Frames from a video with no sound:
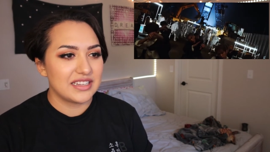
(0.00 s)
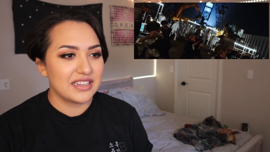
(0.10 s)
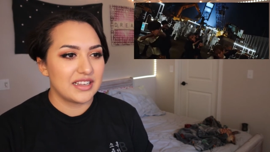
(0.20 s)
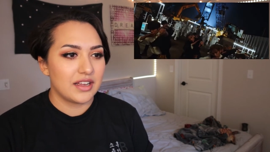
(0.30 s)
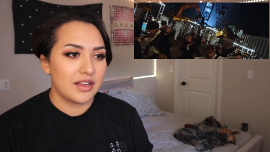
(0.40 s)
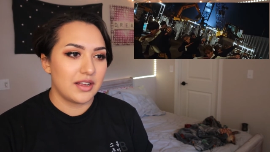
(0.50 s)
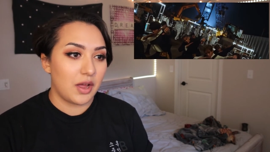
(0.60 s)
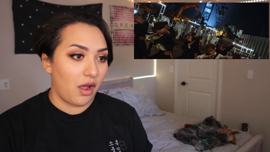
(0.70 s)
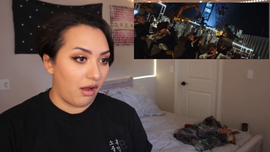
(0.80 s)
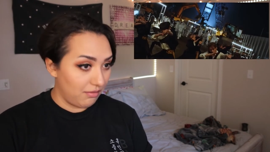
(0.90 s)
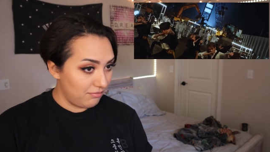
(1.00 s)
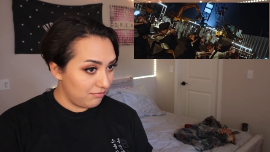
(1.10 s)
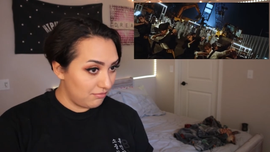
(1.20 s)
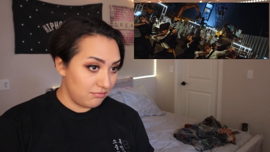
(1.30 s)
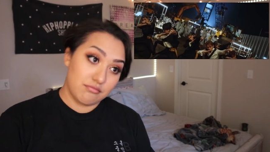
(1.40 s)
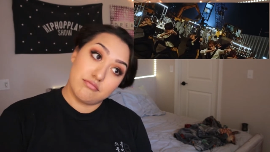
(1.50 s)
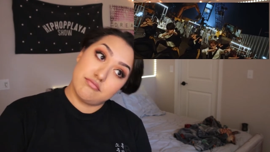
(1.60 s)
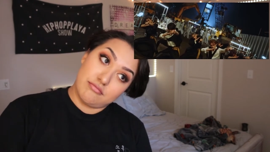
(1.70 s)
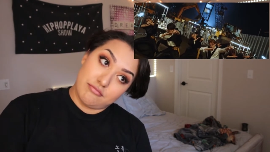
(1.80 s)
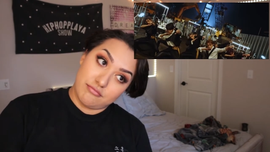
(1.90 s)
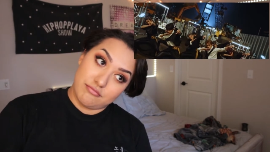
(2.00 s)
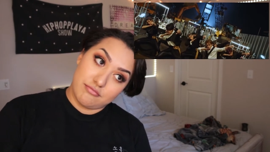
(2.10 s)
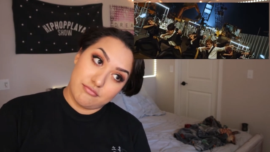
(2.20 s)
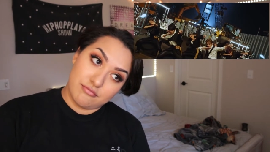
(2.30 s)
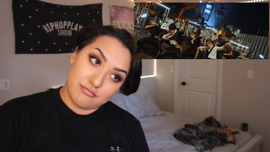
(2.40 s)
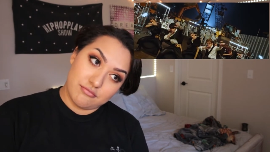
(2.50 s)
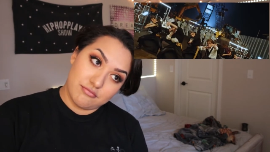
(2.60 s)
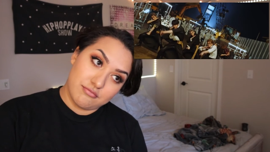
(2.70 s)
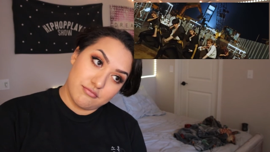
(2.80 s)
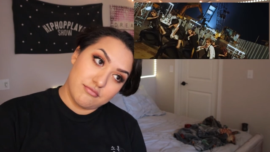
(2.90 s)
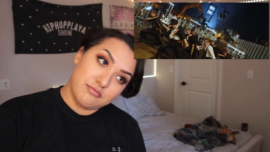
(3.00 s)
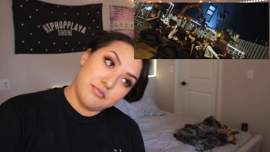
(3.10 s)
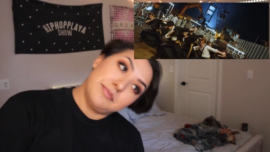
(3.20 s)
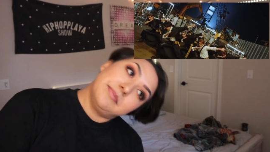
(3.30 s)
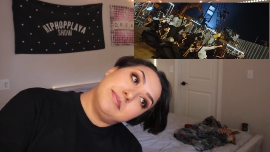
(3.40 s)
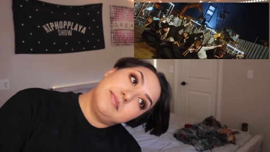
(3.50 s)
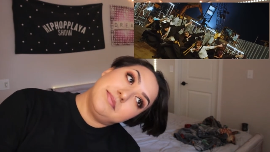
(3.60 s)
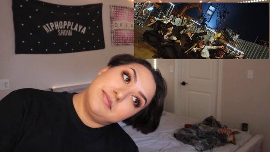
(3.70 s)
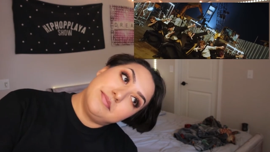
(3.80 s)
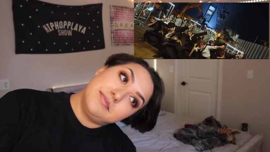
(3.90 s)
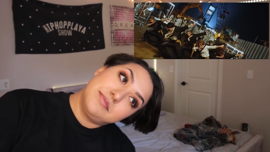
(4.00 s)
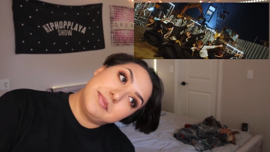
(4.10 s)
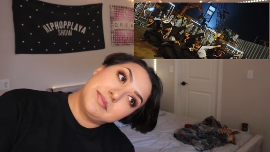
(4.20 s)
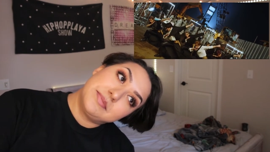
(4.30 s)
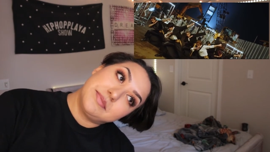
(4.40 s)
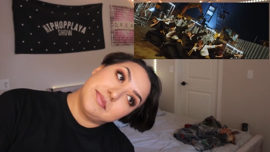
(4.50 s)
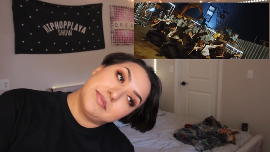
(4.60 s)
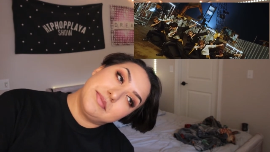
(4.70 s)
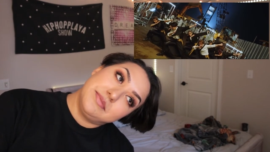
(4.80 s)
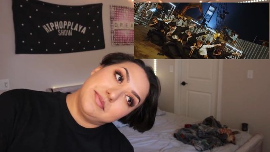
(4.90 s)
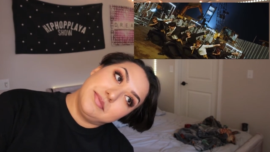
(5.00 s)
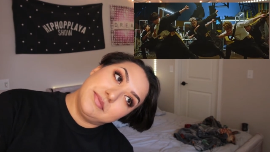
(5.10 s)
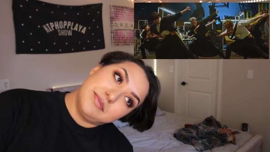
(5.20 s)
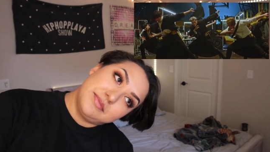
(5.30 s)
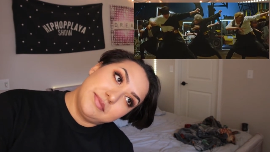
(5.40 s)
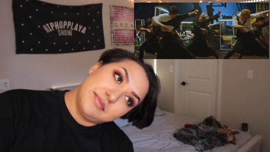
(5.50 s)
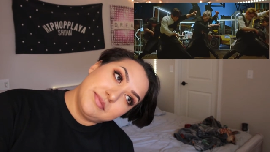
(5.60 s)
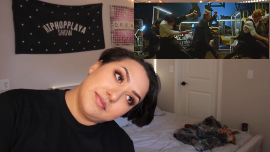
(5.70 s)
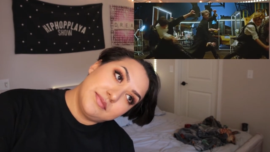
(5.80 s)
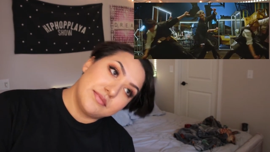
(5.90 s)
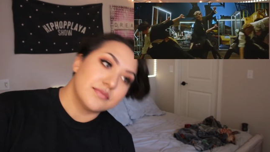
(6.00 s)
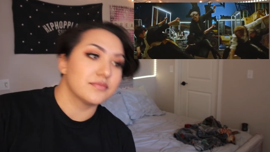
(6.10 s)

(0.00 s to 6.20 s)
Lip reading: (no one is talking)